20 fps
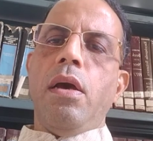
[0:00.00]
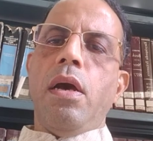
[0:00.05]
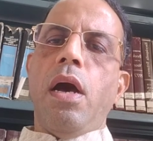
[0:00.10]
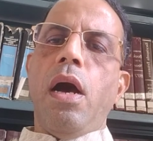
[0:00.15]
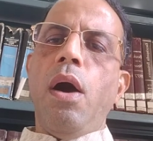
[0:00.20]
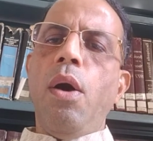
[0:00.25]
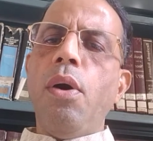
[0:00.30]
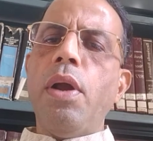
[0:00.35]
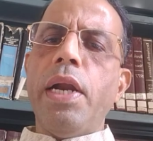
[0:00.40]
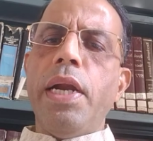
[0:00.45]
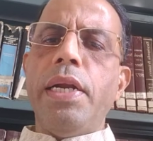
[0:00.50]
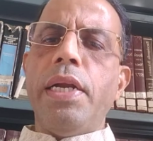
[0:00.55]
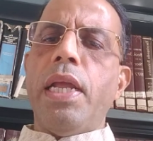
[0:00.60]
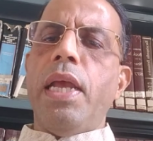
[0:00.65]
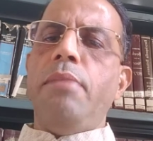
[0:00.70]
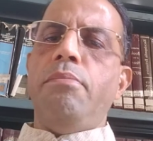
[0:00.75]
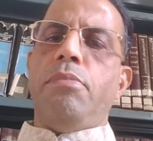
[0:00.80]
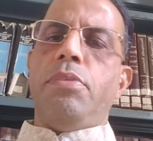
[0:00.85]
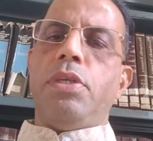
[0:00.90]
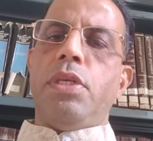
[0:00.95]
Our
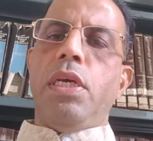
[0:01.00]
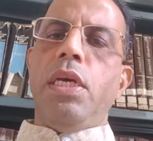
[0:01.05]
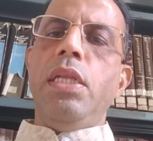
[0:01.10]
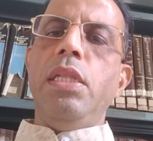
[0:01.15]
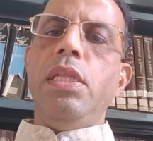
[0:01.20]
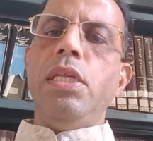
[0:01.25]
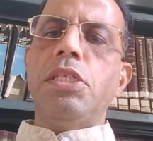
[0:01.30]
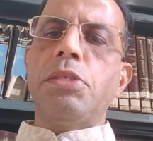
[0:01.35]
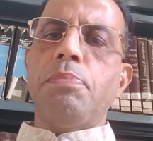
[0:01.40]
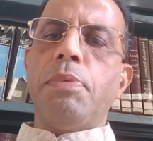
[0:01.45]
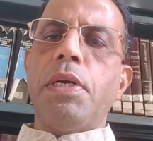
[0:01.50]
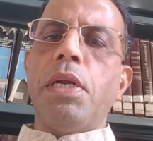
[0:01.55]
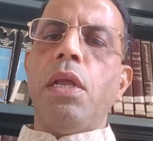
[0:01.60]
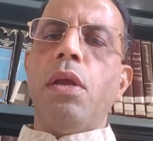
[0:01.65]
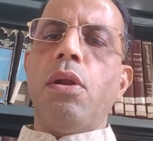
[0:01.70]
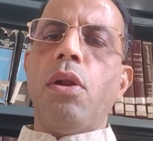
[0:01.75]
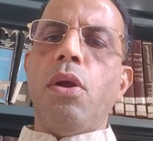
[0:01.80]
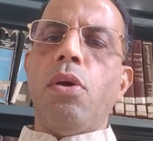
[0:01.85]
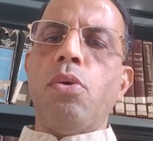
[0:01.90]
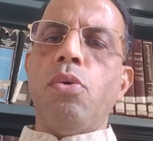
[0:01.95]
attempt in this
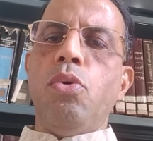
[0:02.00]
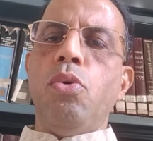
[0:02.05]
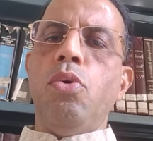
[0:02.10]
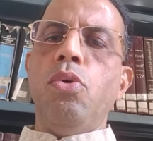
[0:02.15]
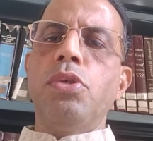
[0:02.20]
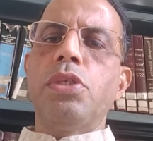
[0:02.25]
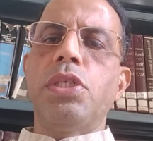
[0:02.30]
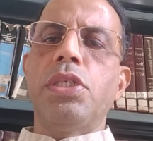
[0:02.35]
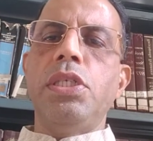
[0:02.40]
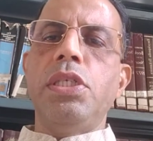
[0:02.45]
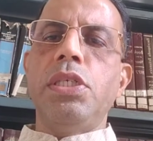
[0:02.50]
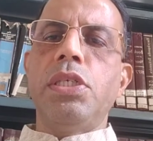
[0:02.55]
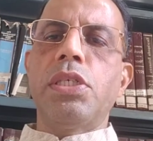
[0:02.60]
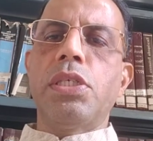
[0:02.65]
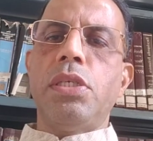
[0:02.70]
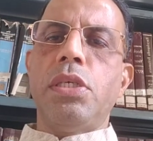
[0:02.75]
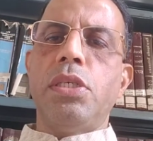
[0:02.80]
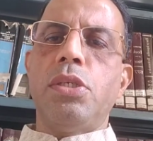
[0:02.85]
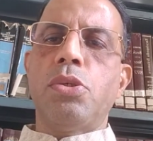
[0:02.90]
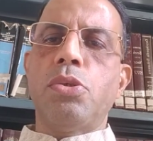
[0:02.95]
particular course
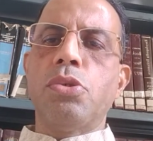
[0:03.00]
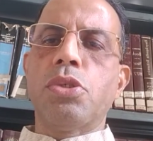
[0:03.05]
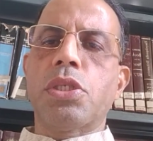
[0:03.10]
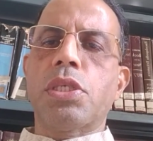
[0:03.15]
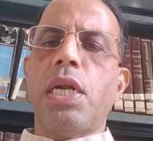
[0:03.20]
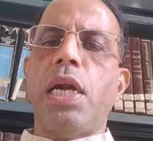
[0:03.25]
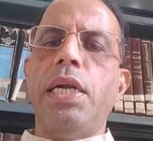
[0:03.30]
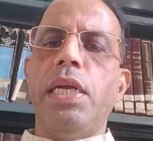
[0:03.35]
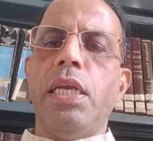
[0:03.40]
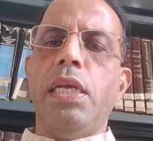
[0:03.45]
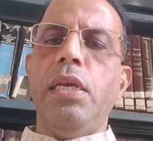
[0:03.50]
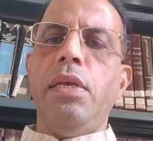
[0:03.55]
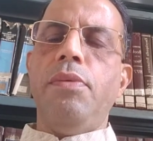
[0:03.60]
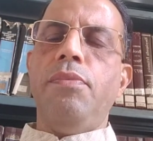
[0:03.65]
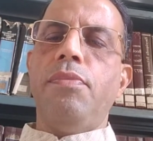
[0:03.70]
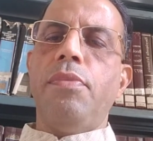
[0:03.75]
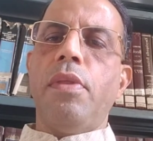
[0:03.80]
is to study